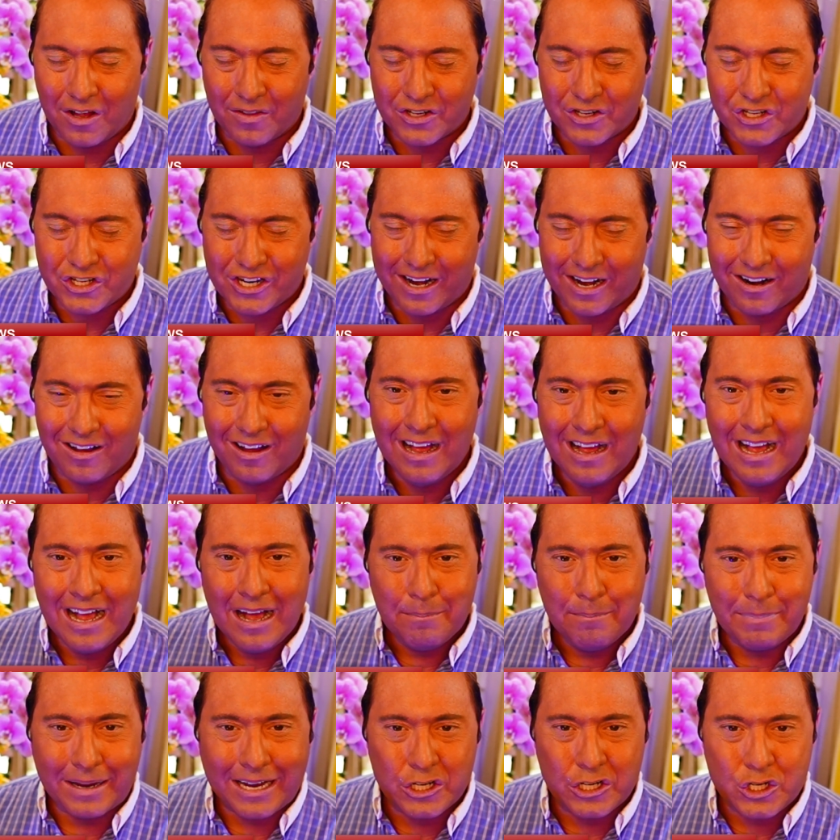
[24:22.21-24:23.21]
I'll feature on this
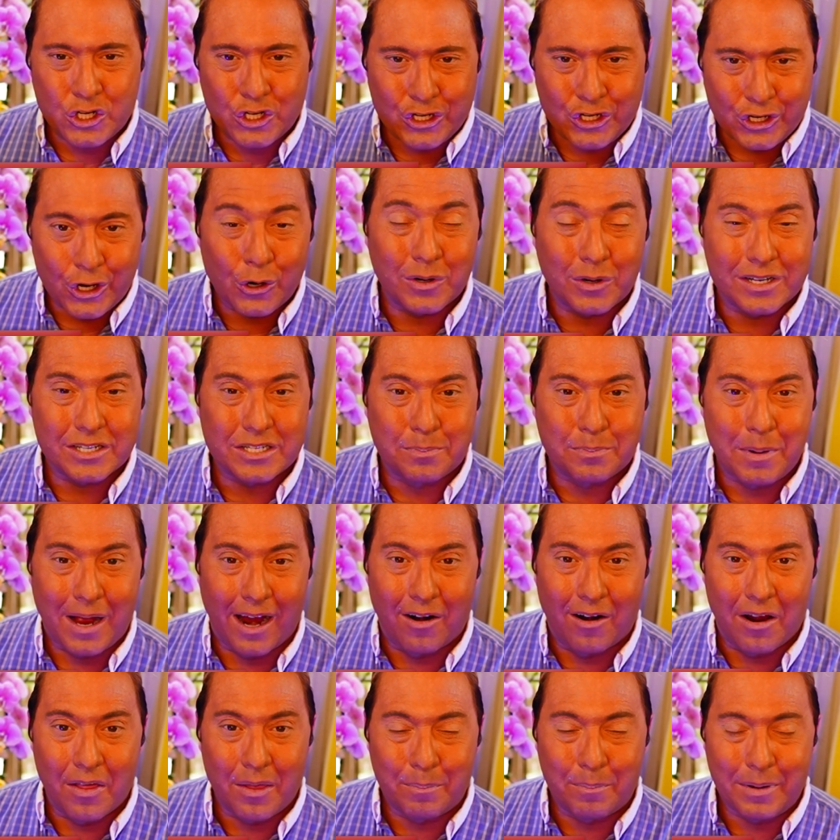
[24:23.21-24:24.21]
channel because
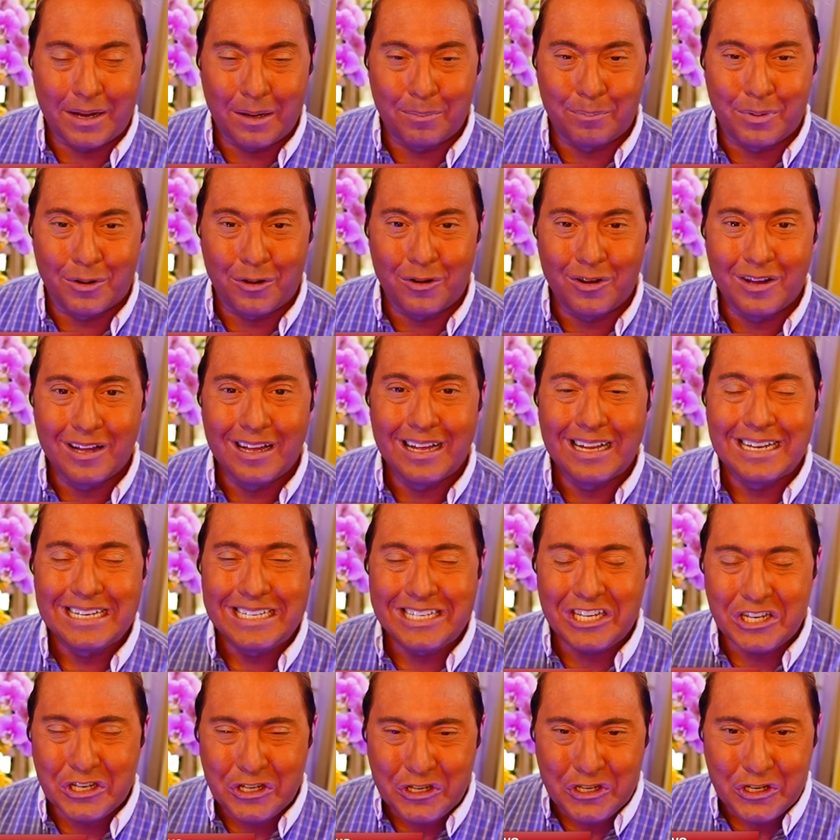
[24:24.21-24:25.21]
you inspire other
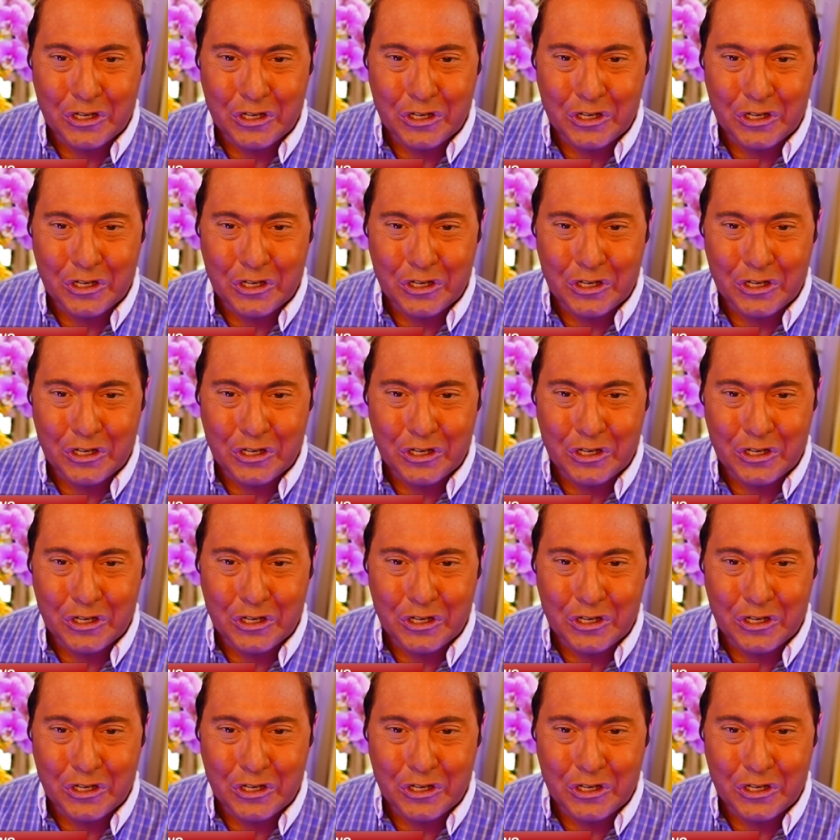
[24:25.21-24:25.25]
people